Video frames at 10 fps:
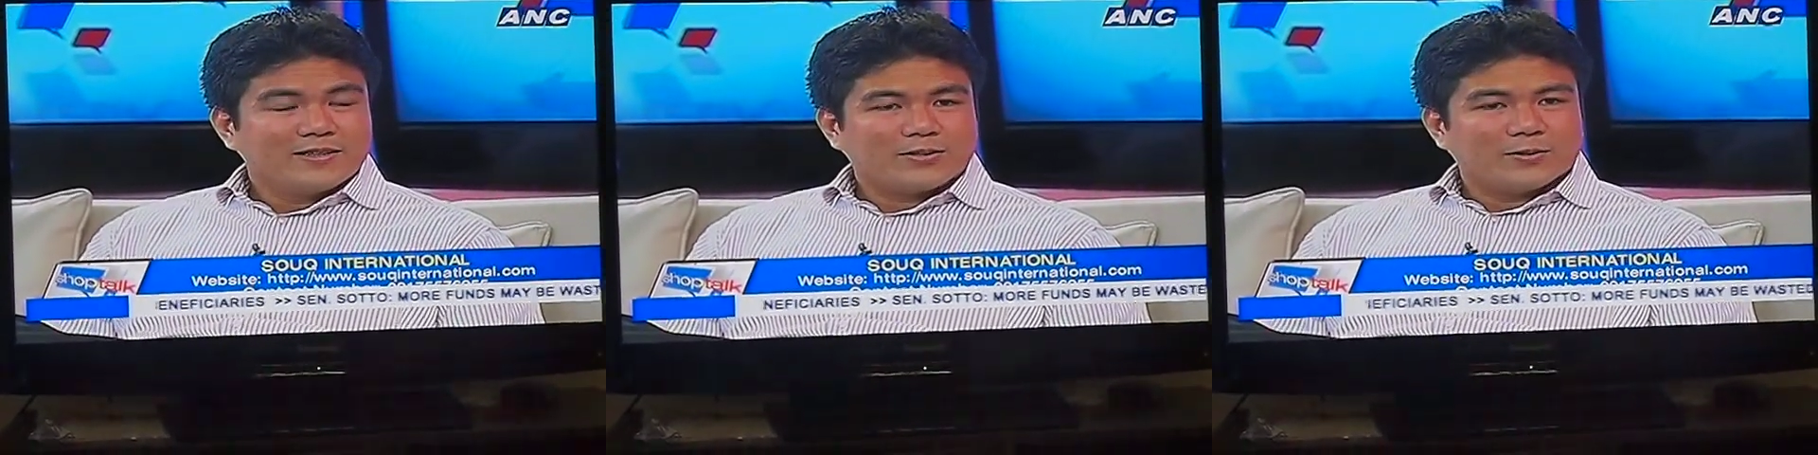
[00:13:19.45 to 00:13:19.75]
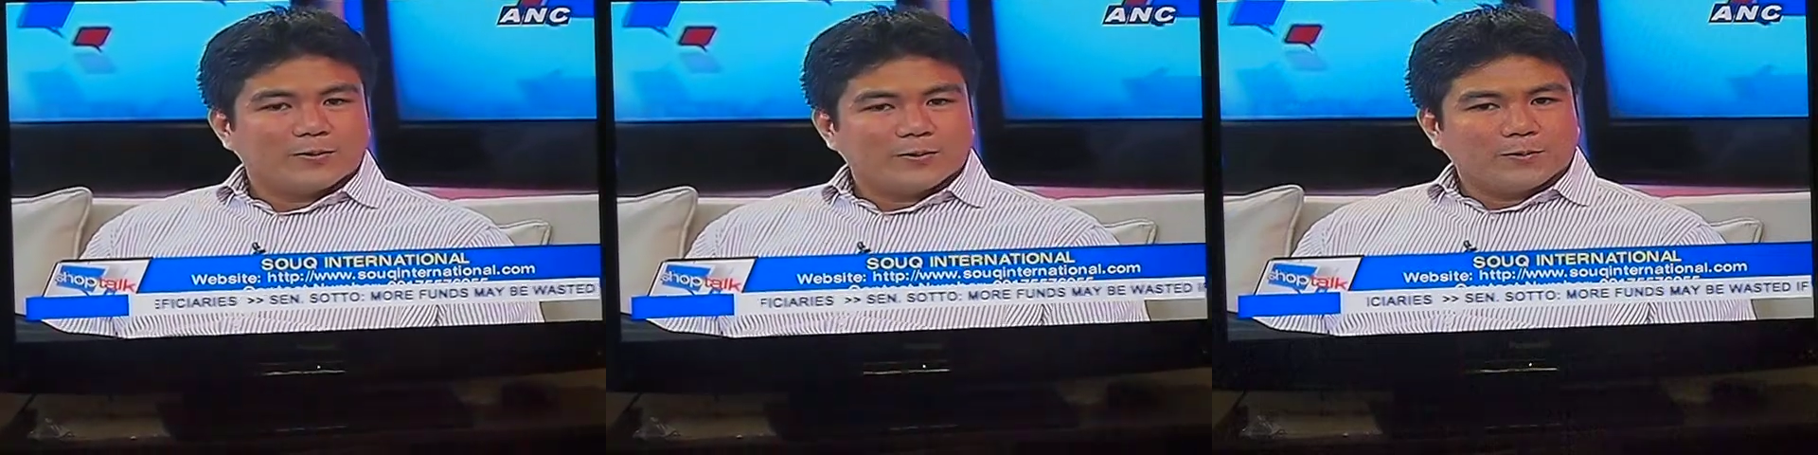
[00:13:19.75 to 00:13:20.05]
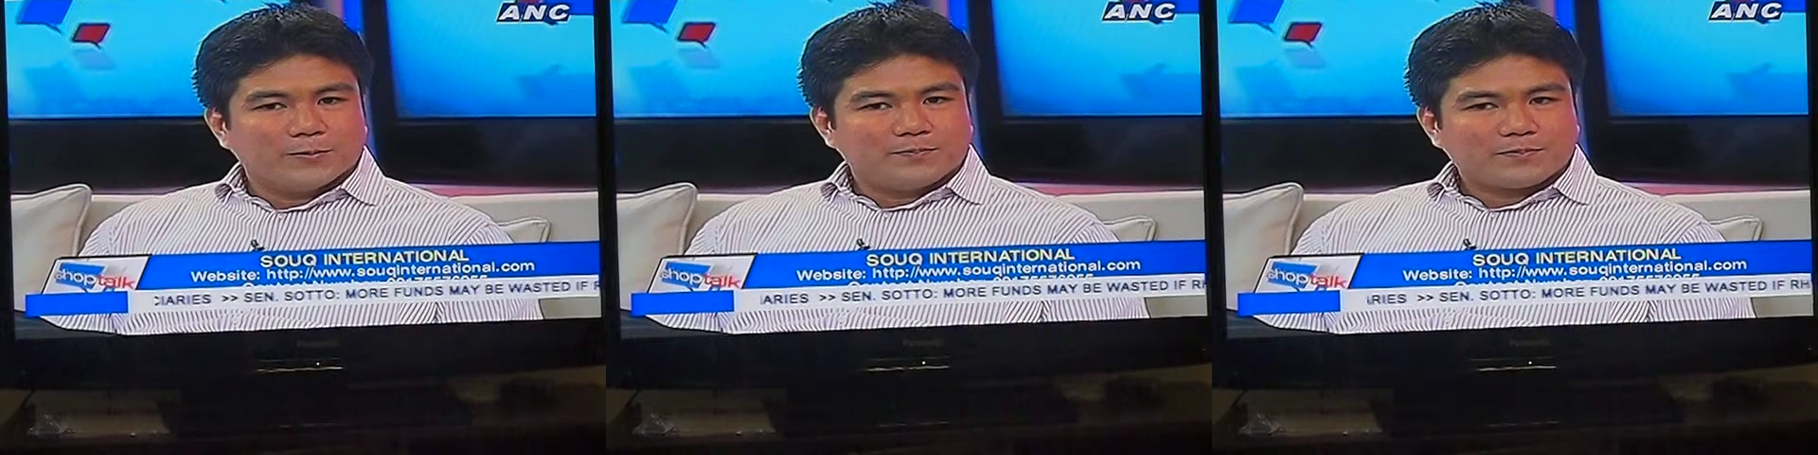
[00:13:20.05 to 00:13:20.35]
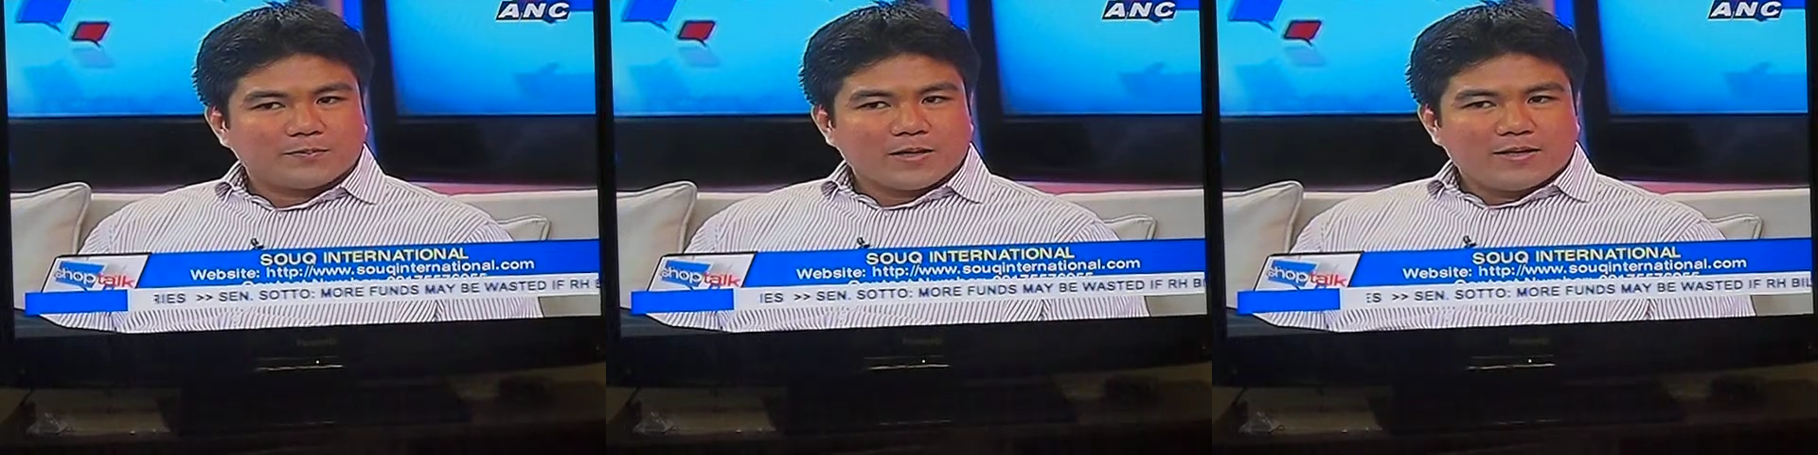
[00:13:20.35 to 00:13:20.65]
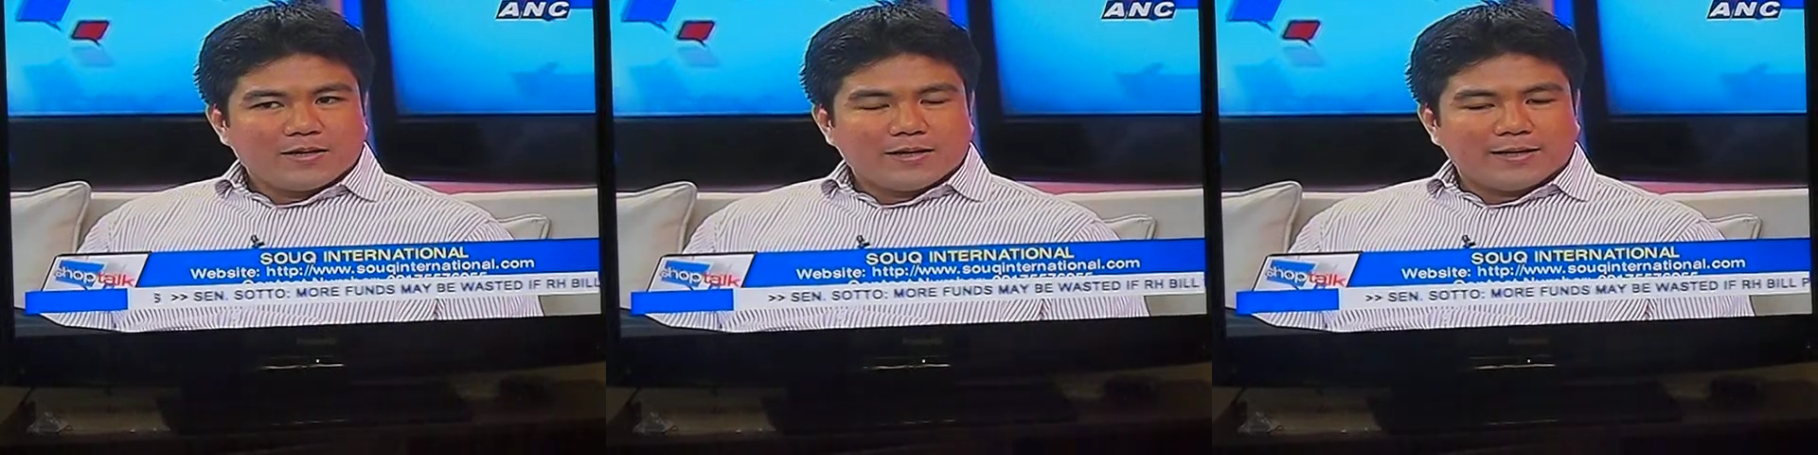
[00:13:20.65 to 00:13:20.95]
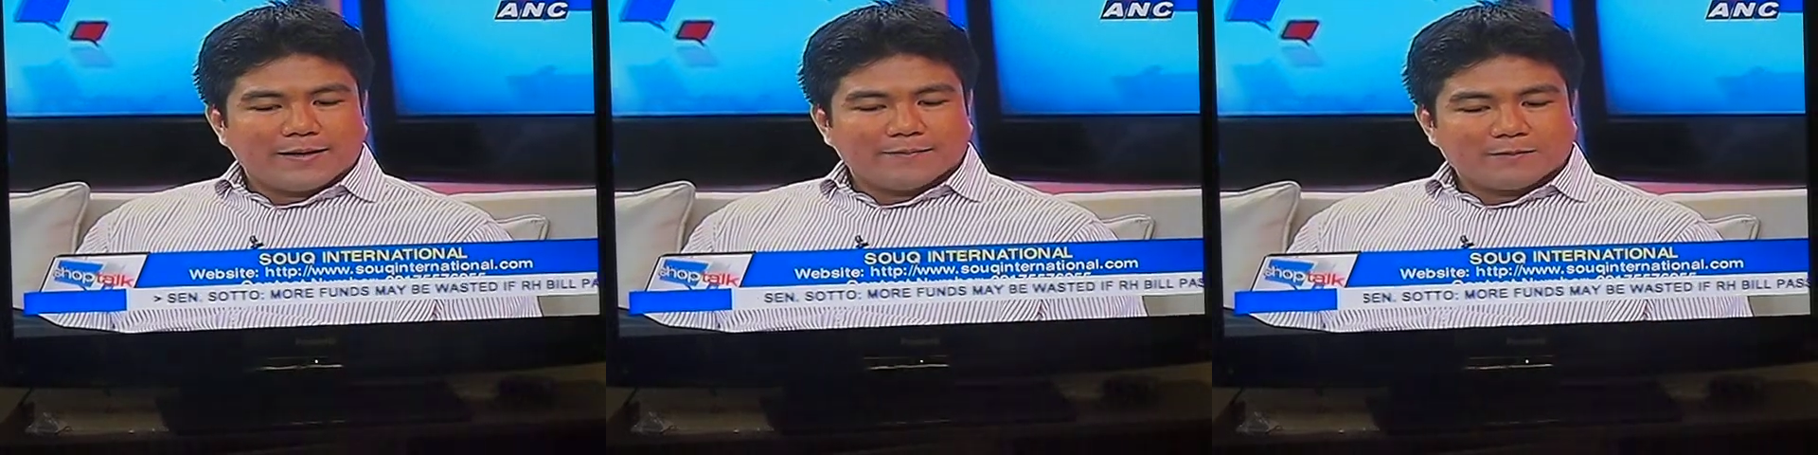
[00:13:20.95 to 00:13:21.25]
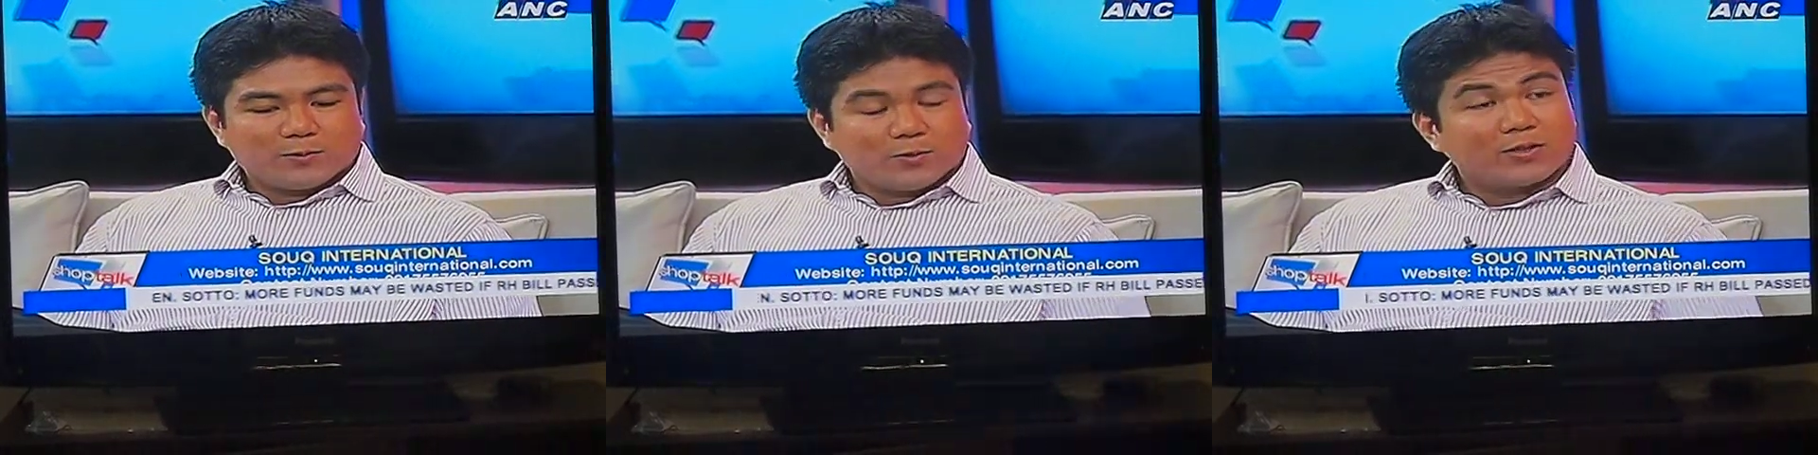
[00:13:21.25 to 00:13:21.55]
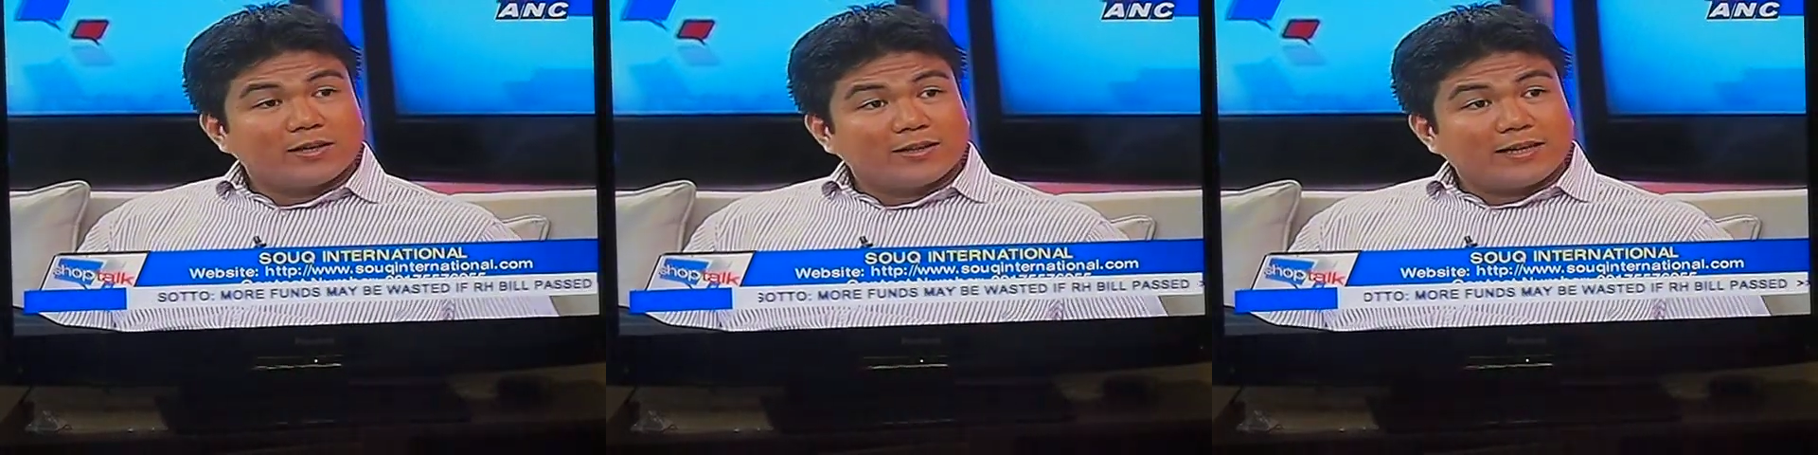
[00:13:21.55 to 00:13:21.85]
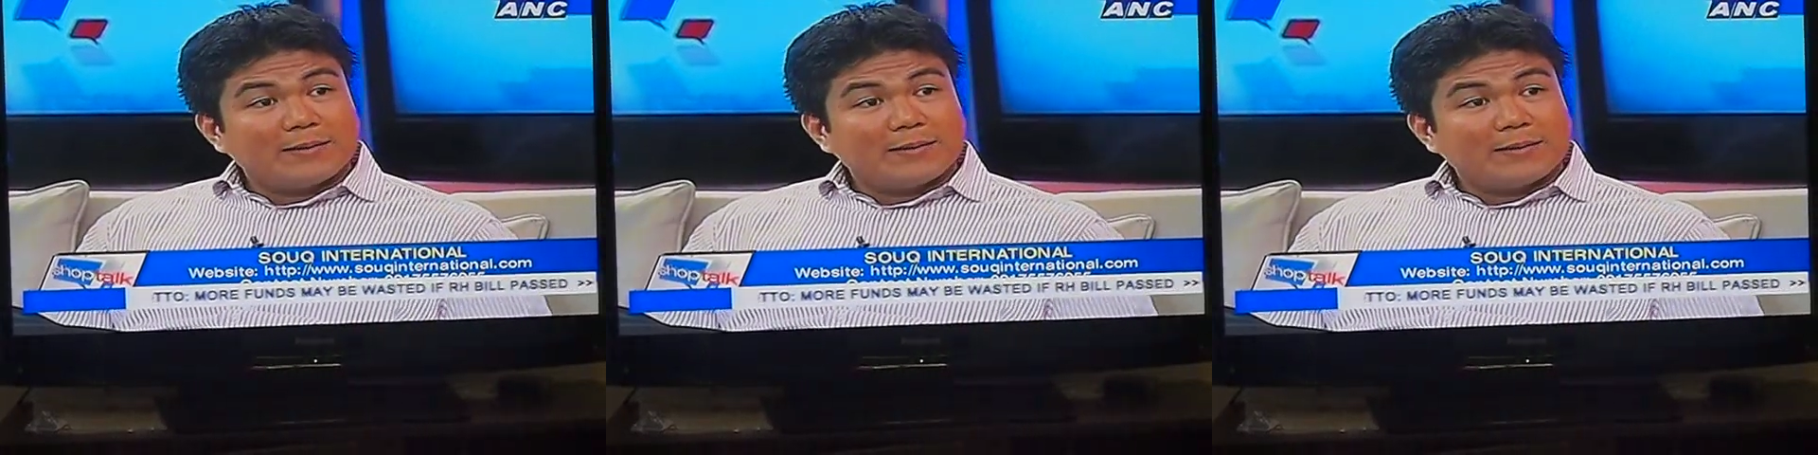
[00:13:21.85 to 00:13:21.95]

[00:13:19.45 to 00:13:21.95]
So those are the